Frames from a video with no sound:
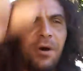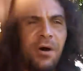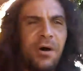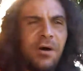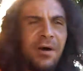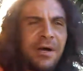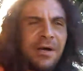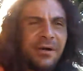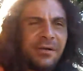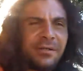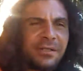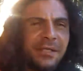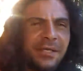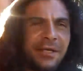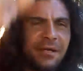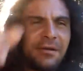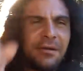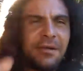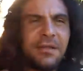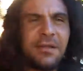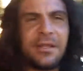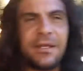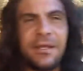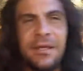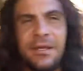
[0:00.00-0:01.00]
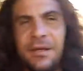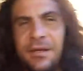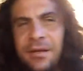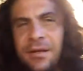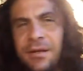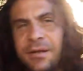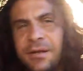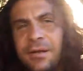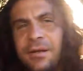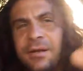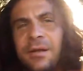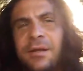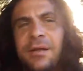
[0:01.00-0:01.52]
paw outs here and
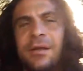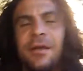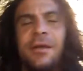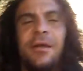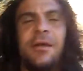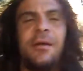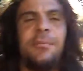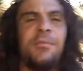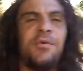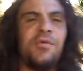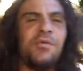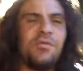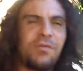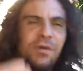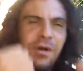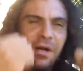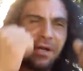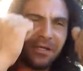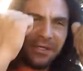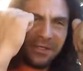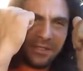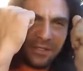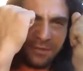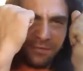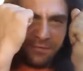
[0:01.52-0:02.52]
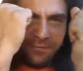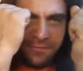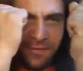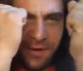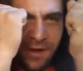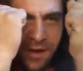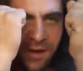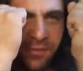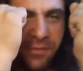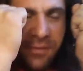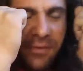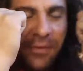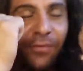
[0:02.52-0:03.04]
there. Murat just
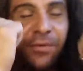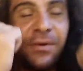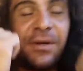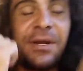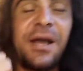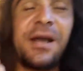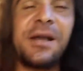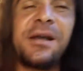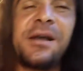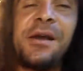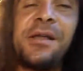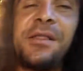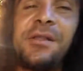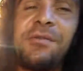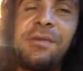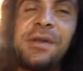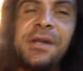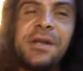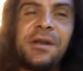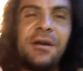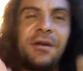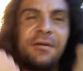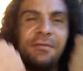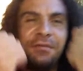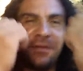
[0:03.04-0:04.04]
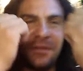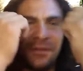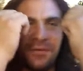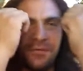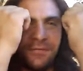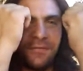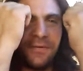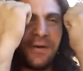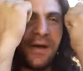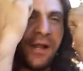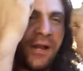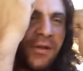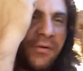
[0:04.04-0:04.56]
following, well, not cutting the ring off,
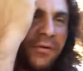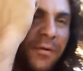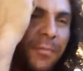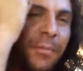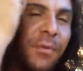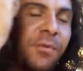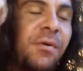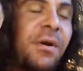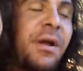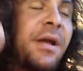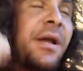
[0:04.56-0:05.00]
just following him